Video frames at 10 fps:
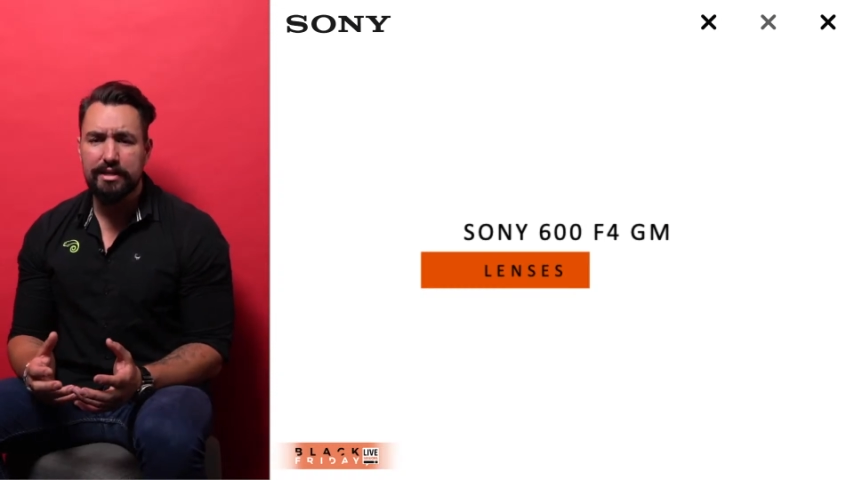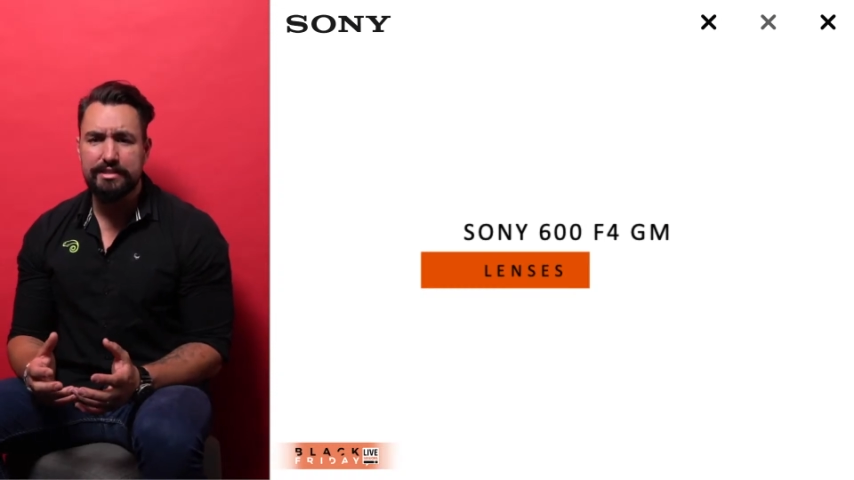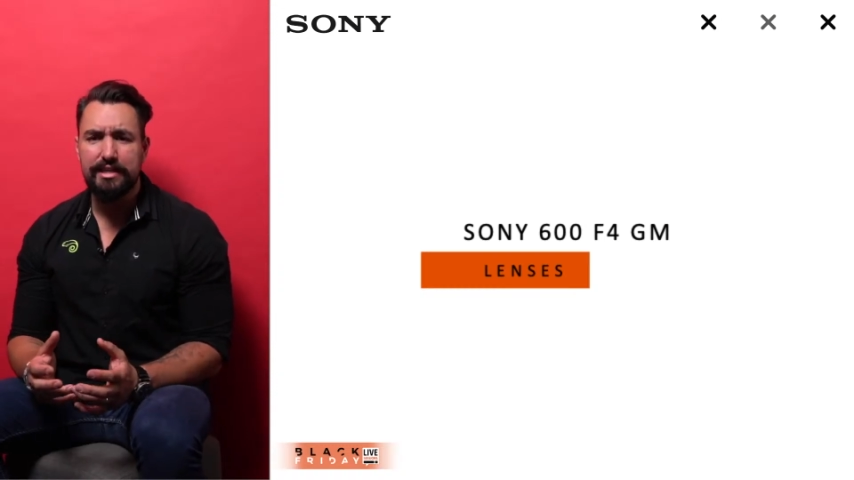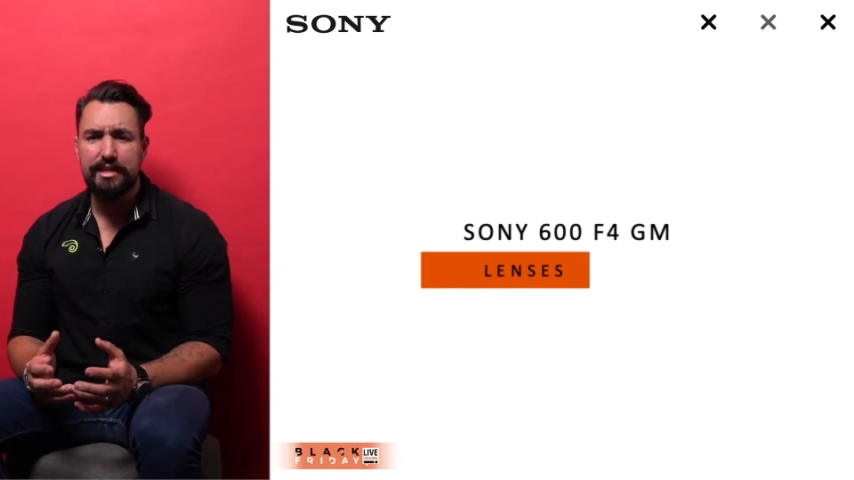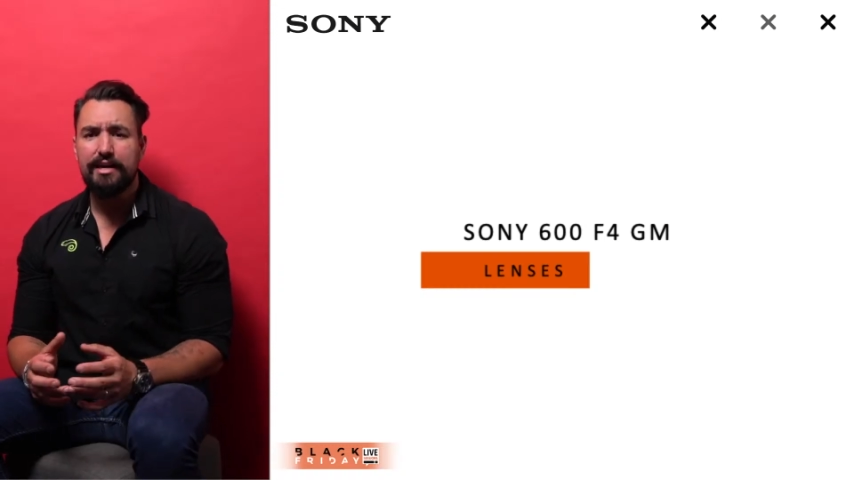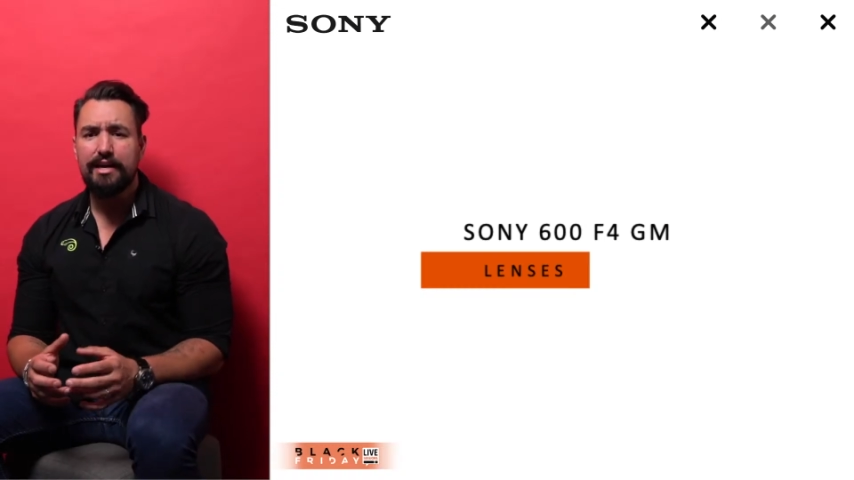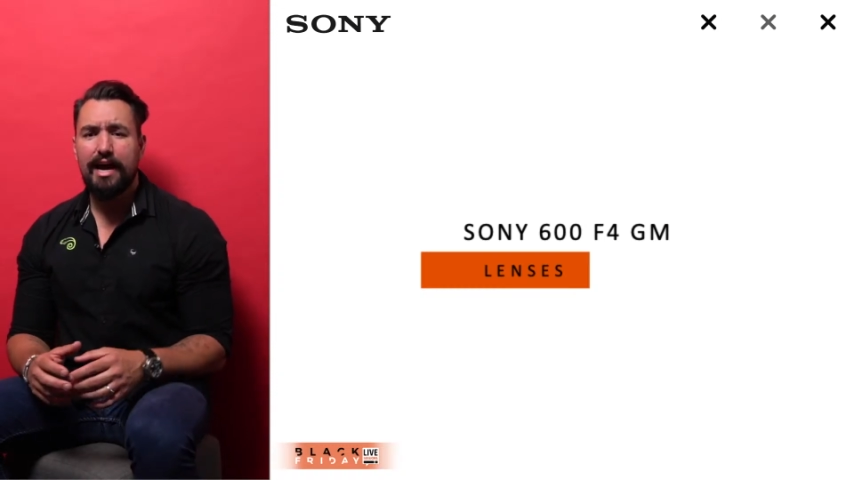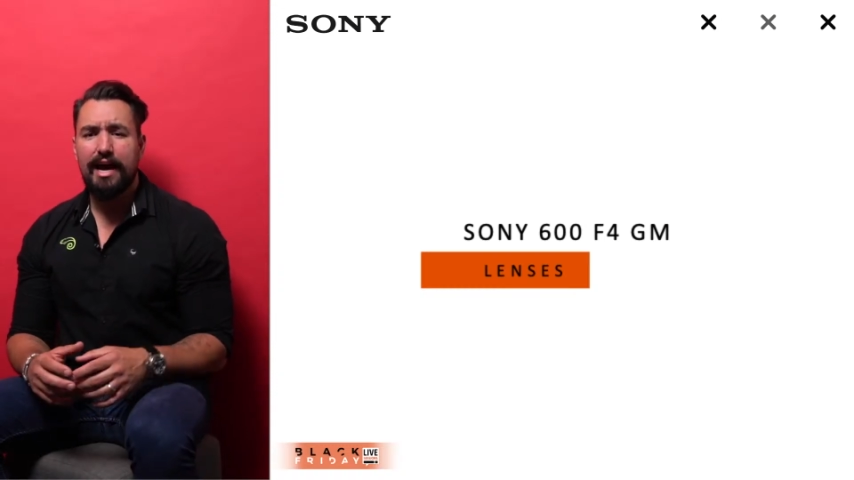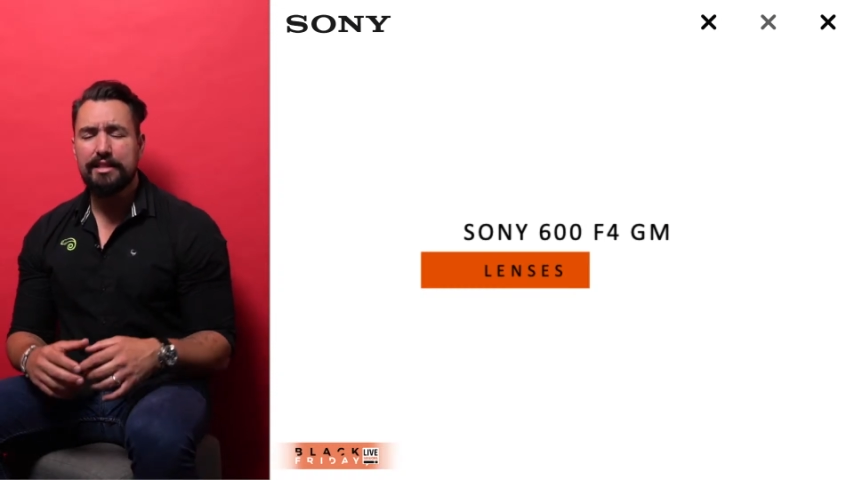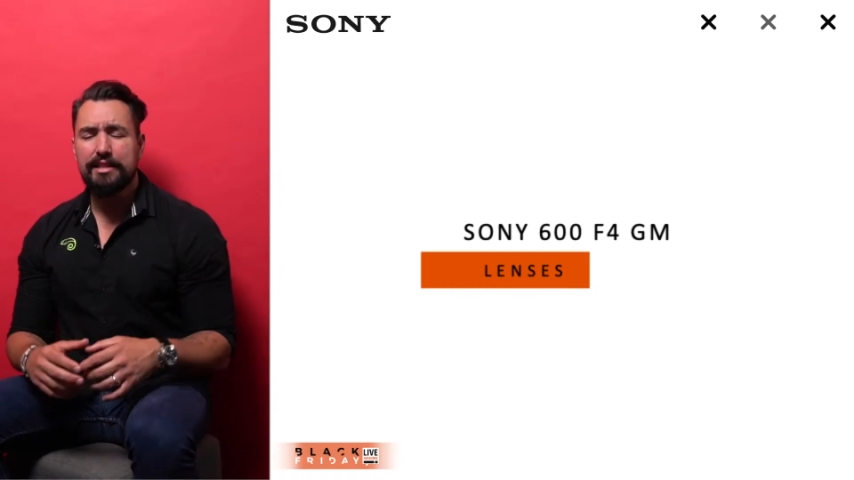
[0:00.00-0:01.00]
image
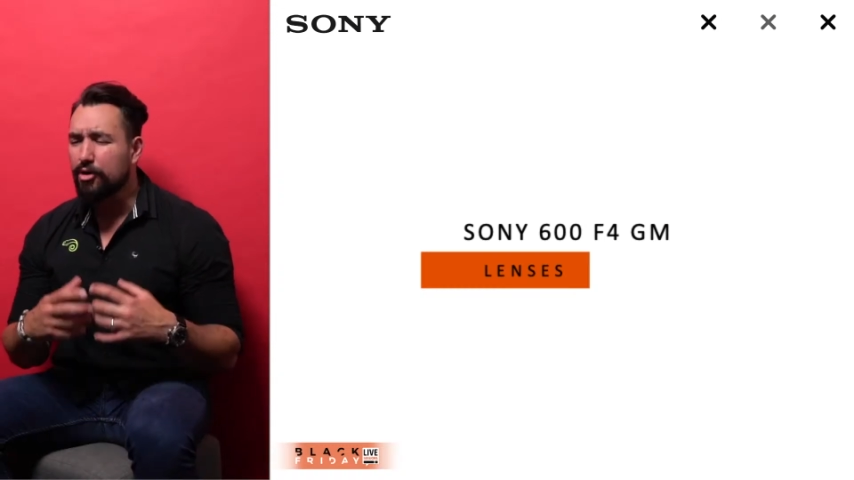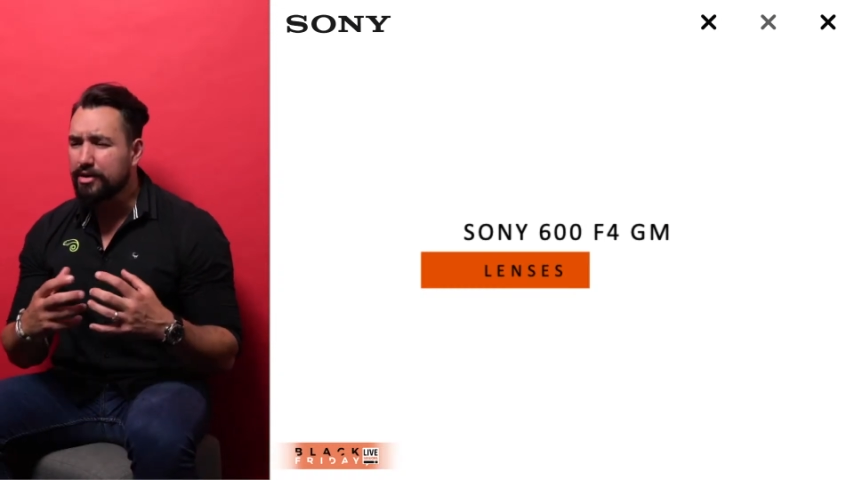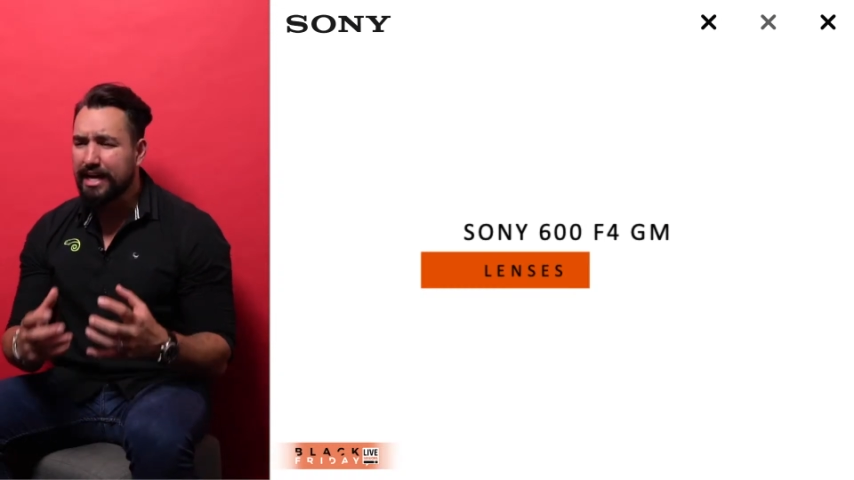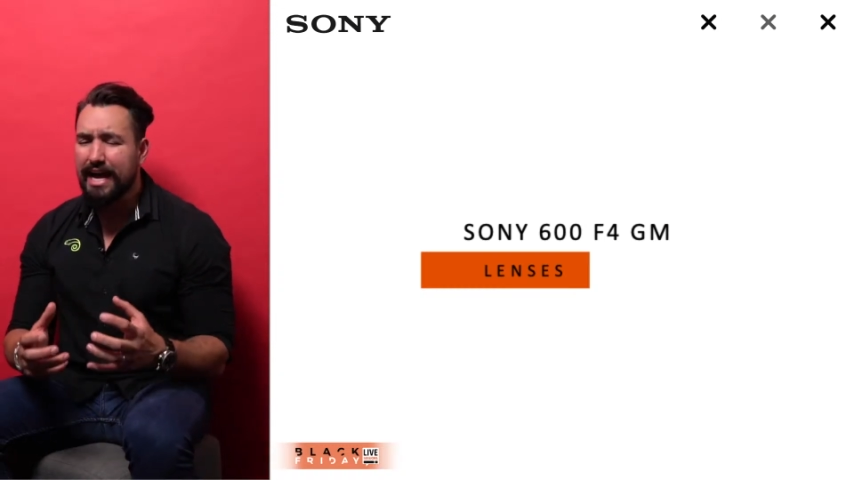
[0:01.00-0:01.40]
quality